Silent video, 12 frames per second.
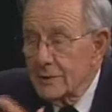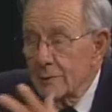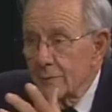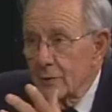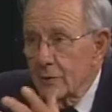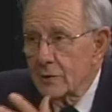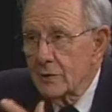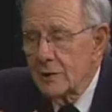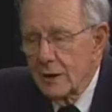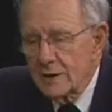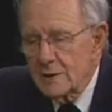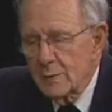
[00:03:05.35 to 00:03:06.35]
some
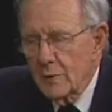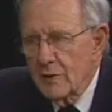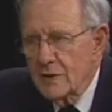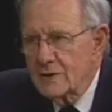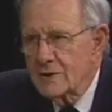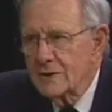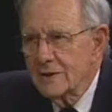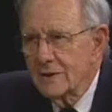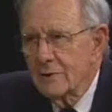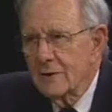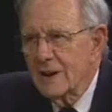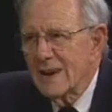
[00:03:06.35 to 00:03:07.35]
further exploration
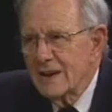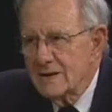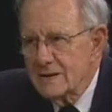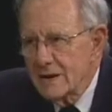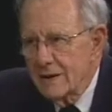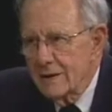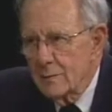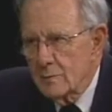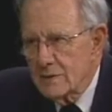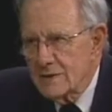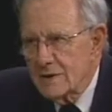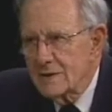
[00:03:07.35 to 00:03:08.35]
of the
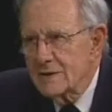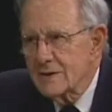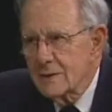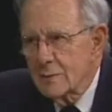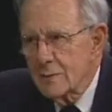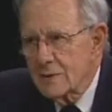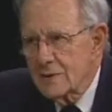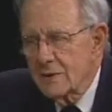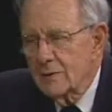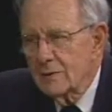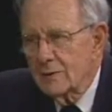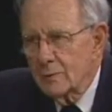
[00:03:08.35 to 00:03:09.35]
enzyme systems
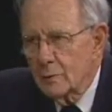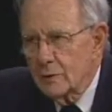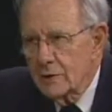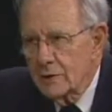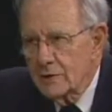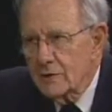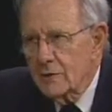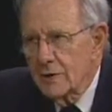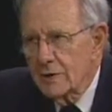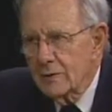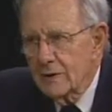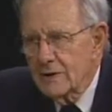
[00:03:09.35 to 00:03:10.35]
of
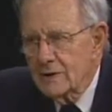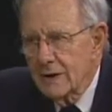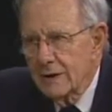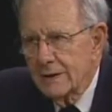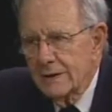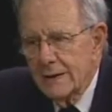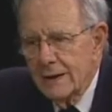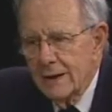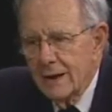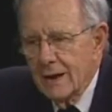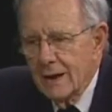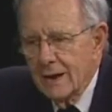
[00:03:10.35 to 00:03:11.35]
wood-destroying fungi,
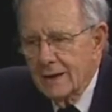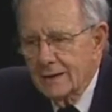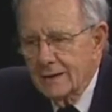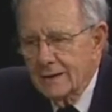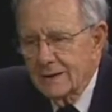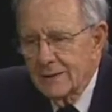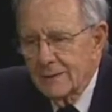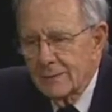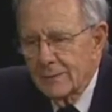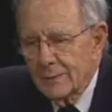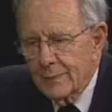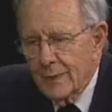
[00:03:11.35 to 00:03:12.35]
and uh,
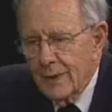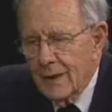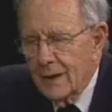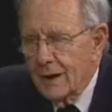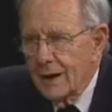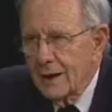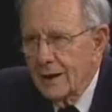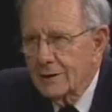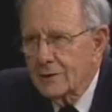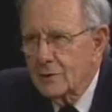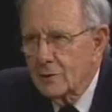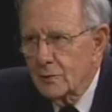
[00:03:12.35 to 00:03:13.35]
I
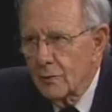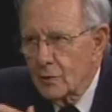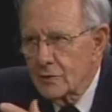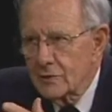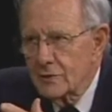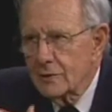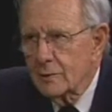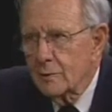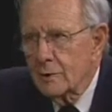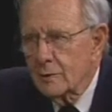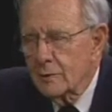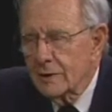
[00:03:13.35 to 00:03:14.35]
had the good fortune to
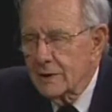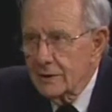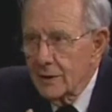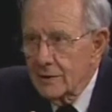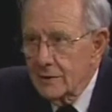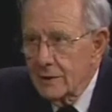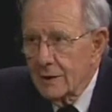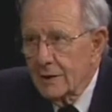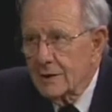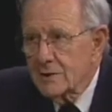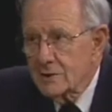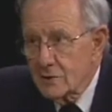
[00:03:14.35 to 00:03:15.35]
work with another
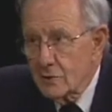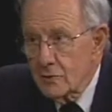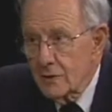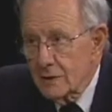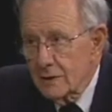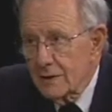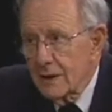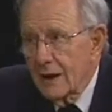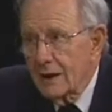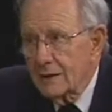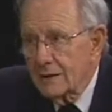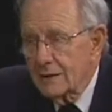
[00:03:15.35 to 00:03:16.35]
student
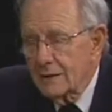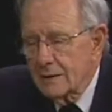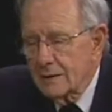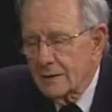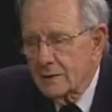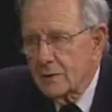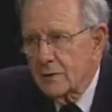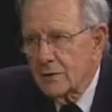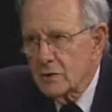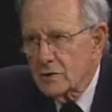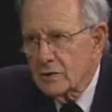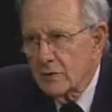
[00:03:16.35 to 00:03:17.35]
at uh, the
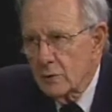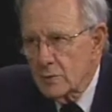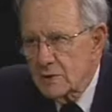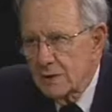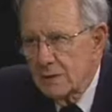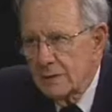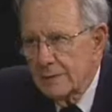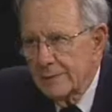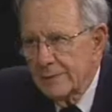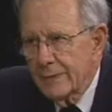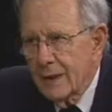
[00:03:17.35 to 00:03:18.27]
University of Uppsala,